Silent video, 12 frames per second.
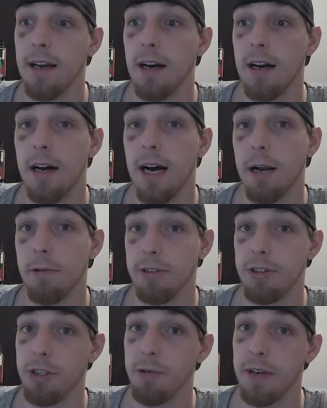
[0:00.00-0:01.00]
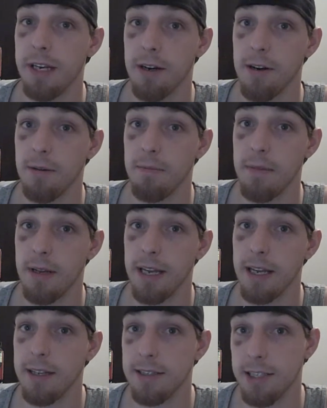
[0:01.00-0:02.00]
I was chewing gum
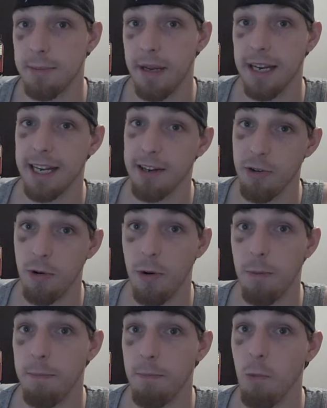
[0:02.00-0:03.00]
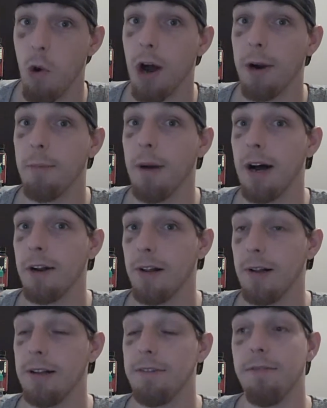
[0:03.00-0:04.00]
and spitting into a water
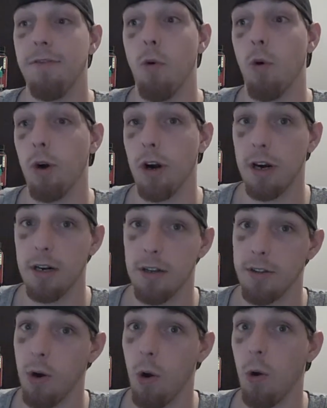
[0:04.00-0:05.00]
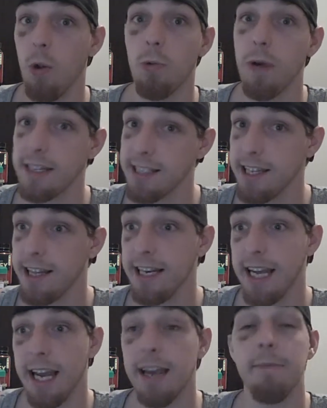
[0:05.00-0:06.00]
bottle for the whole rest of the
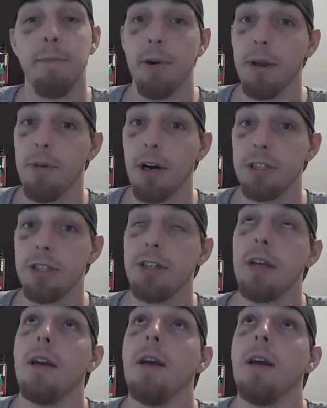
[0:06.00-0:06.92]
day, pretty much.